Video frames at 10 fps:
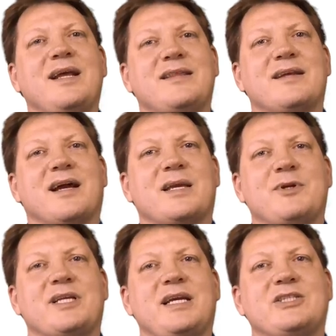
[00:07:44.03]
at the
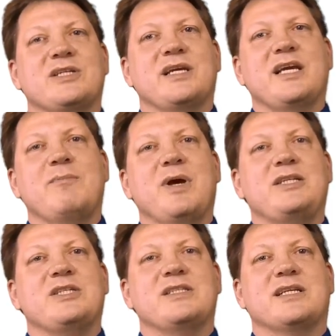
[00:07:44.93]
documentation, it
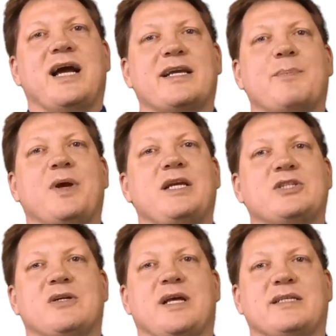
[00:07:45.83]
mentions an
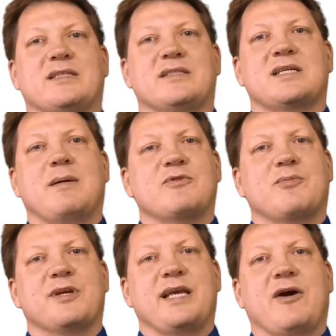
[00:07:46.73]
occupational license comes
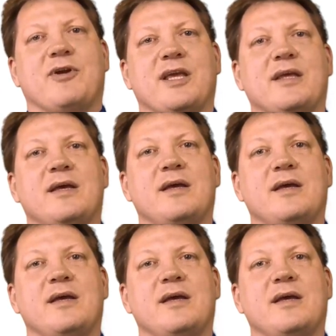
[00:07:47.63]
from the county.